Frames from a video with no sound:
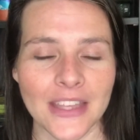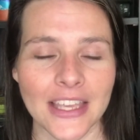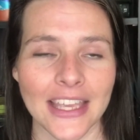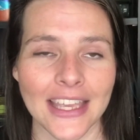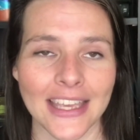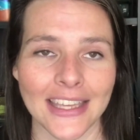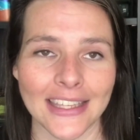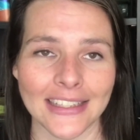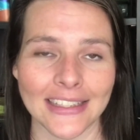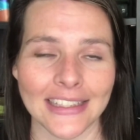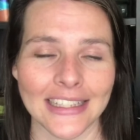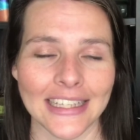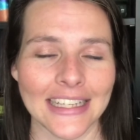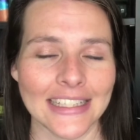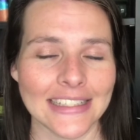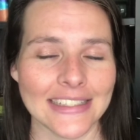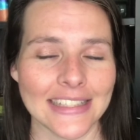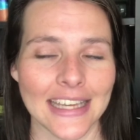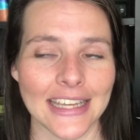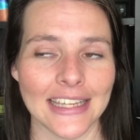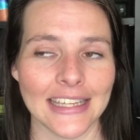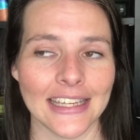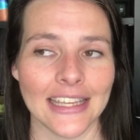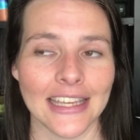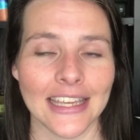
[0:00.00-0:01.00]
And like I
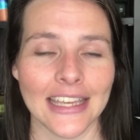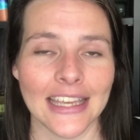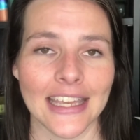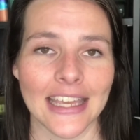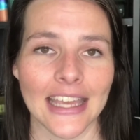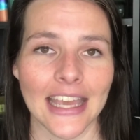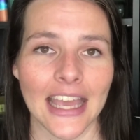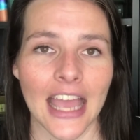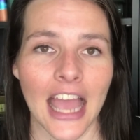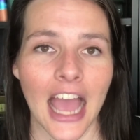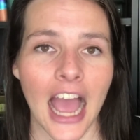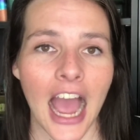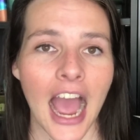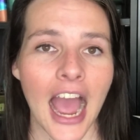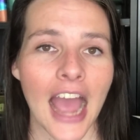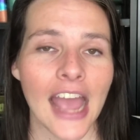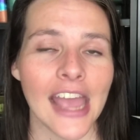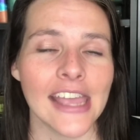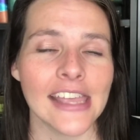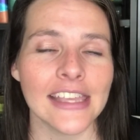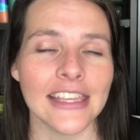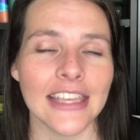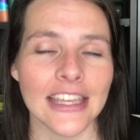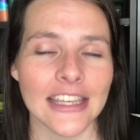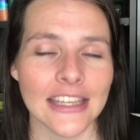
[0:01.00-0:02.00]
said,
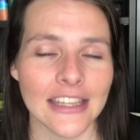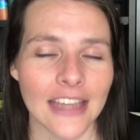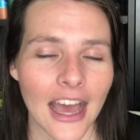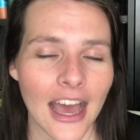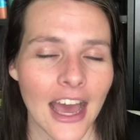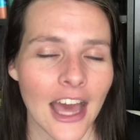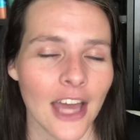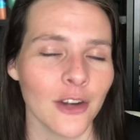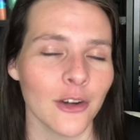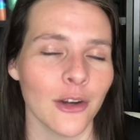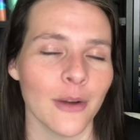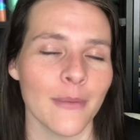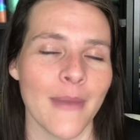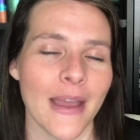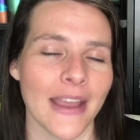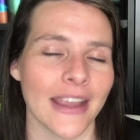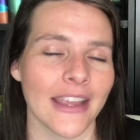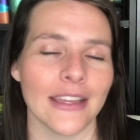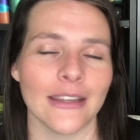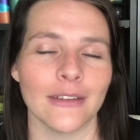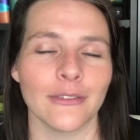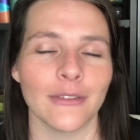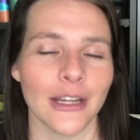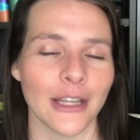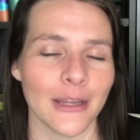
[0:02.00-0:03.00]
I cannot
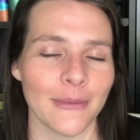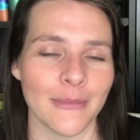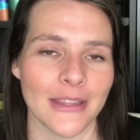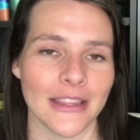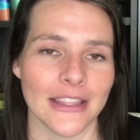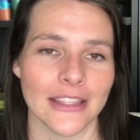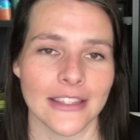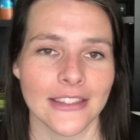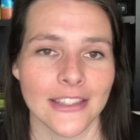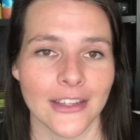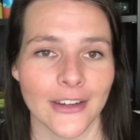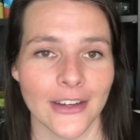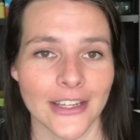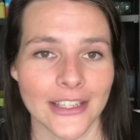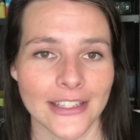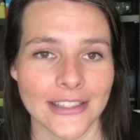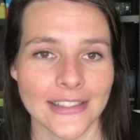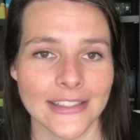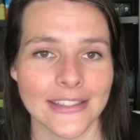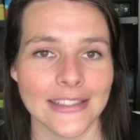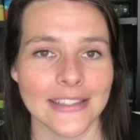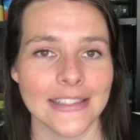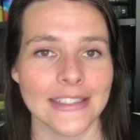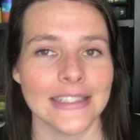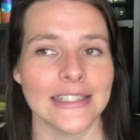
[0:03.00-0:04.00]
recommend the
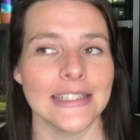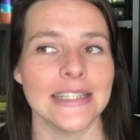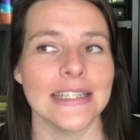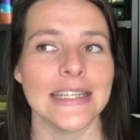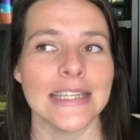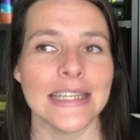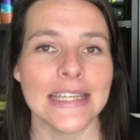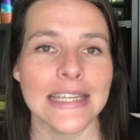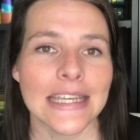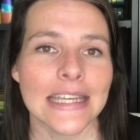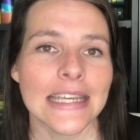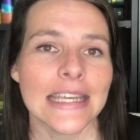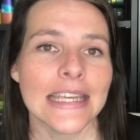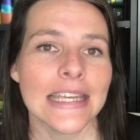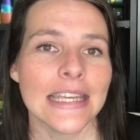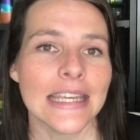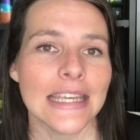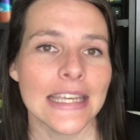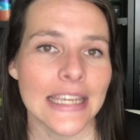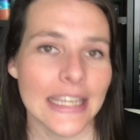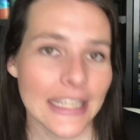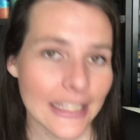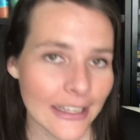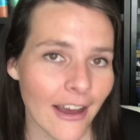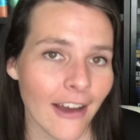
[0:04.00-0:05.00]
series
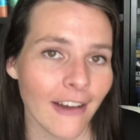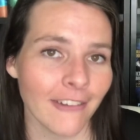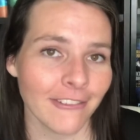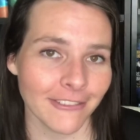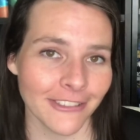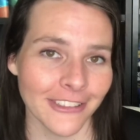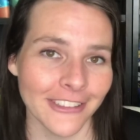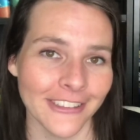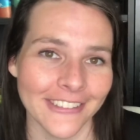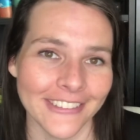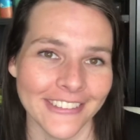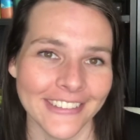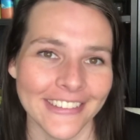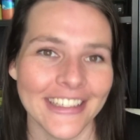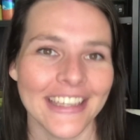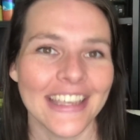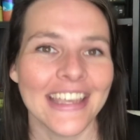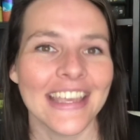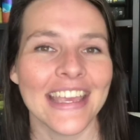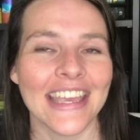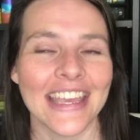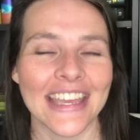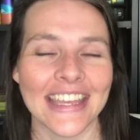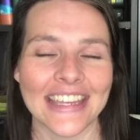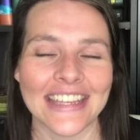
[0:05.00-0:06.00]
enough.
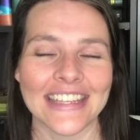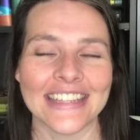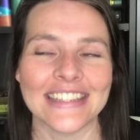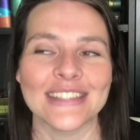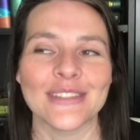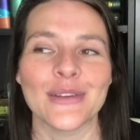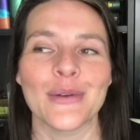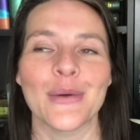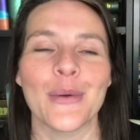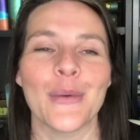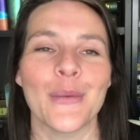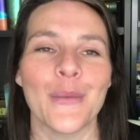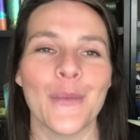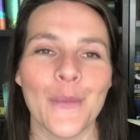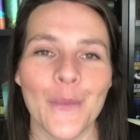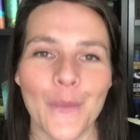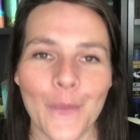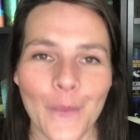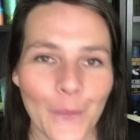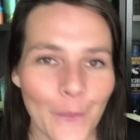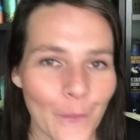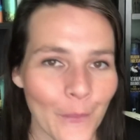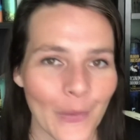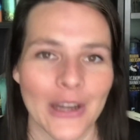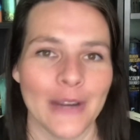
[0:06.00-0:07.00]
It is
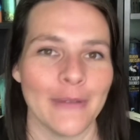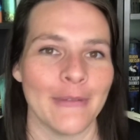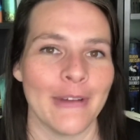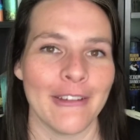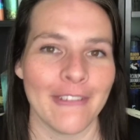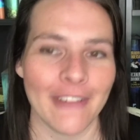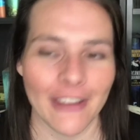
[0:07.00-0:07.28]
one of my